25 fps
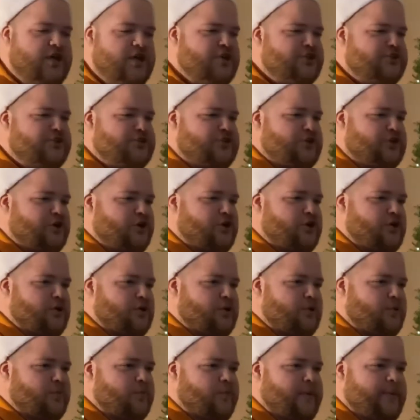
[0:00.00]

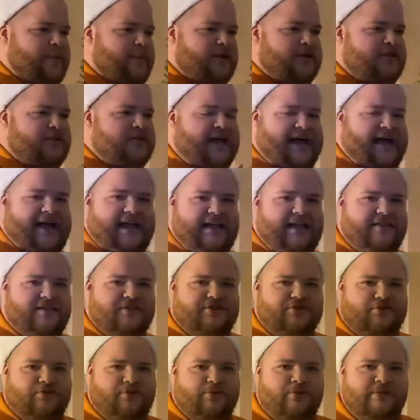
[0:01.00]
So we would tighten the
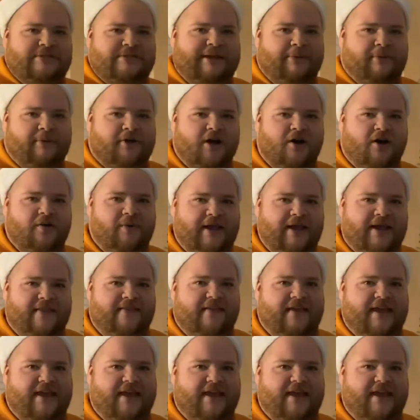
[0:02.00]
screws that would go in the